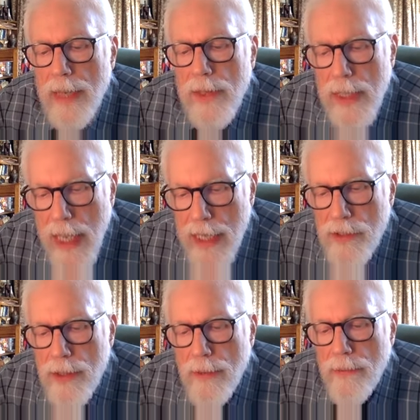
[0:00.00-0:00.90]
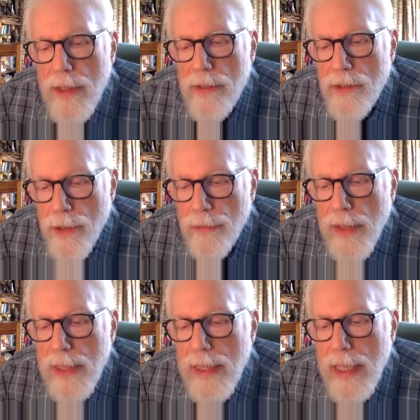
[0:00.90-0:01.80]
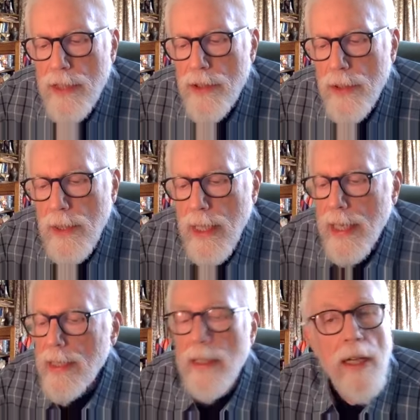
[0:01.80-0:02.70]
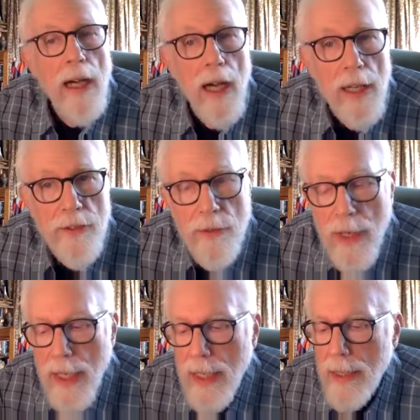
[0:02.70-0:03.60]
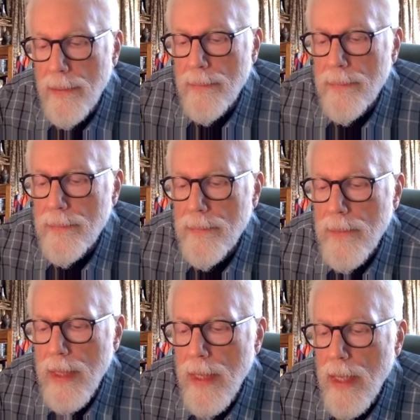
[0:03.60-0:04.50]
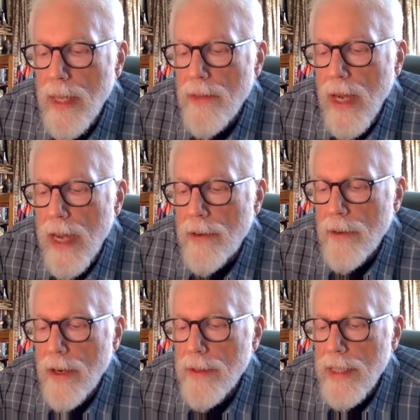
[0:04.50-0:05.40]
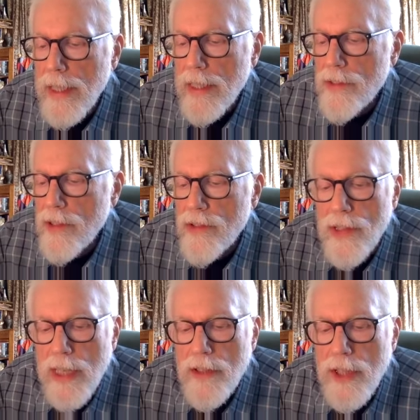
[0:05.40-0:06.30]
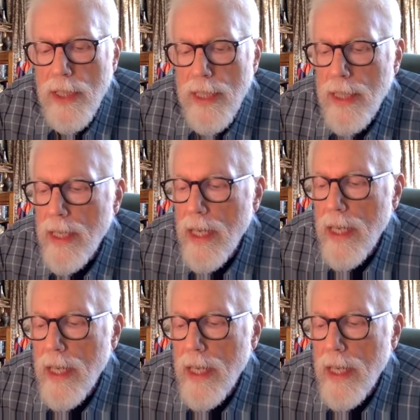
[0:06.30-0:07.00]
In the case of the servient angel like Adre, The hierarchy is essentially